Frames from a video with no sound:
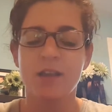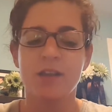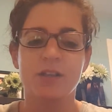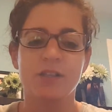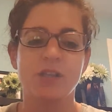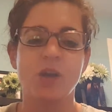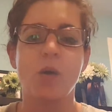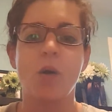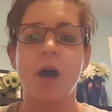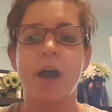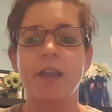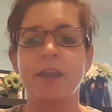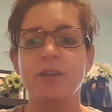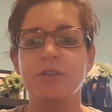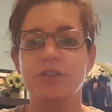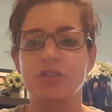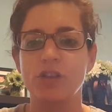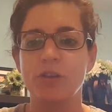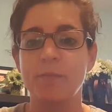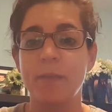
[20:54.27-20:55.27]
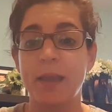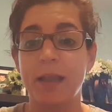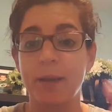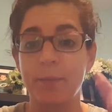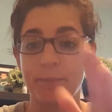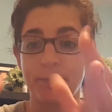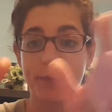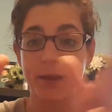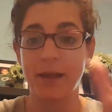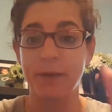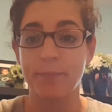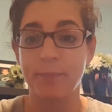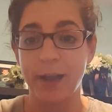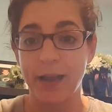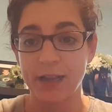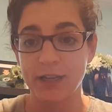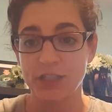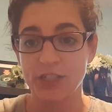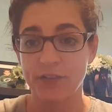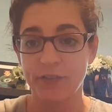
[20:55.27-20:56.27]
So I usually make a big
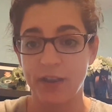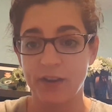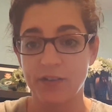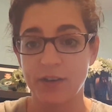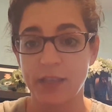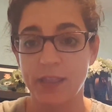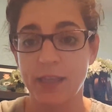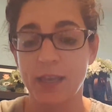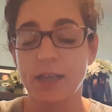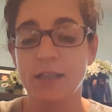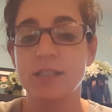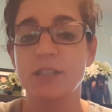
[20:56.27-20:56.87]
batch of everything.